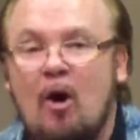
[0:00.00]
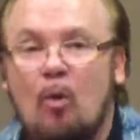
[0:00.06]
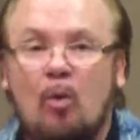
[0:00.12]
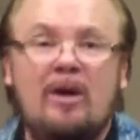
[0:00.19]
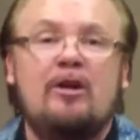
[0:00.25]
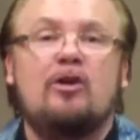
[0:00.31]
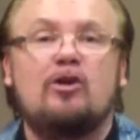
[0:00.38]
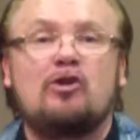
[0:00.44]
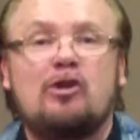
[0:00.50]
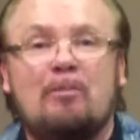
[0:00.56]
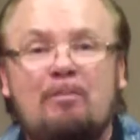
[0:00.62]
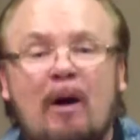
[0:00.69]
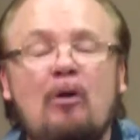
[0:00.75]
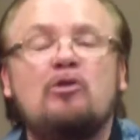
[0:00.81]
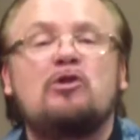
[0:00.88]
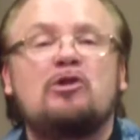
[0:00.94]
when you're
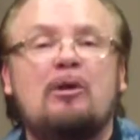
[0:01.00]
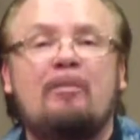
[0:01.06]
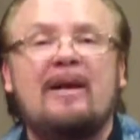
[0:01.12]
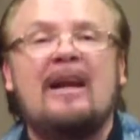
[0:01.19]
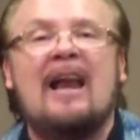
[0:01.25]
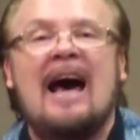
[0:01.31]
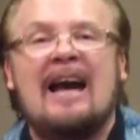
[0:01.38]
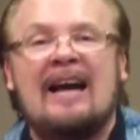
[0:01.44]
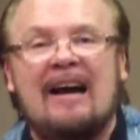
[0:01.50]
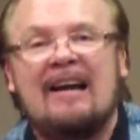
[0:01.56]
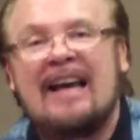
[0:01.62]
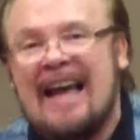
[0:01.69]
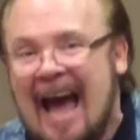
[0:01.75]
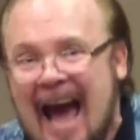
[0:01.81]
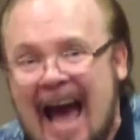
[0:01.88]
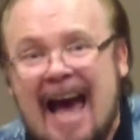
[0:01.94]
supposed to be like a
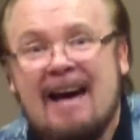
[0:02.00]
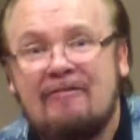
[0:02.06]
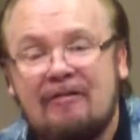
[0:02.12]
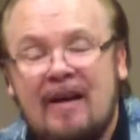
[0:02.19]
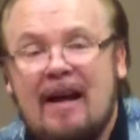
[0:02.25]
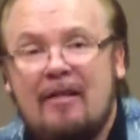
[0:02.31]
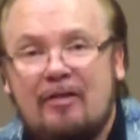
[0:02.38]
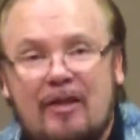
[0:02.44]
calf